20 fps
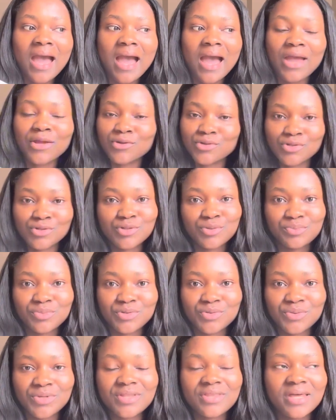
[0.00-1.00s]
You shouldn't be
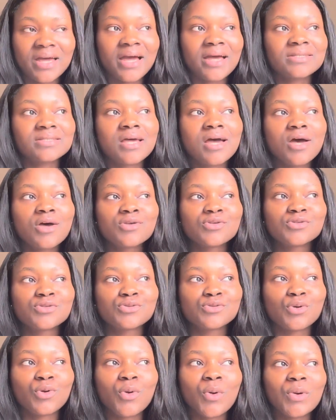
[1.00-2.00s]
doing that.
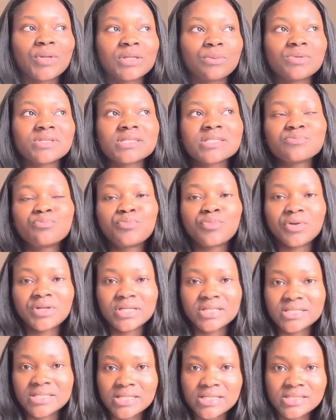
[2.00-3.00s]
So there was this
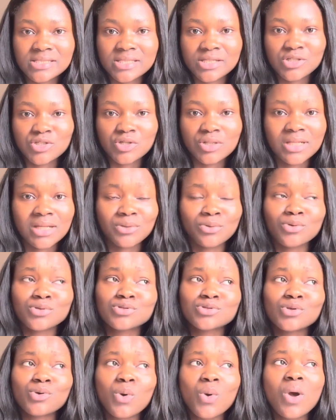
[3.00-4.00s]
burning sensation, and
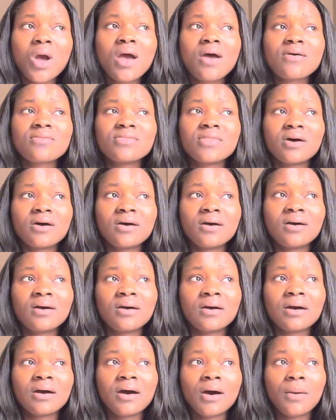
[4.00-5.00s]
also
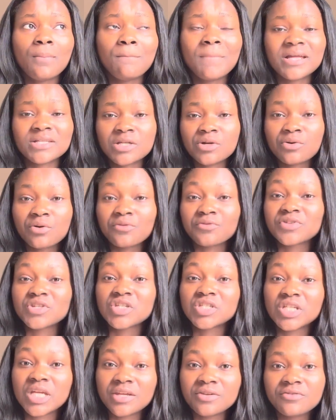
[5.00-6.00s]
the matter of
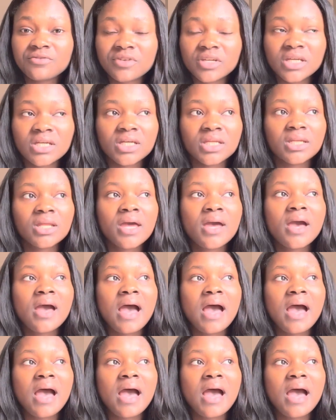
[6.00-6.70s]
shaving.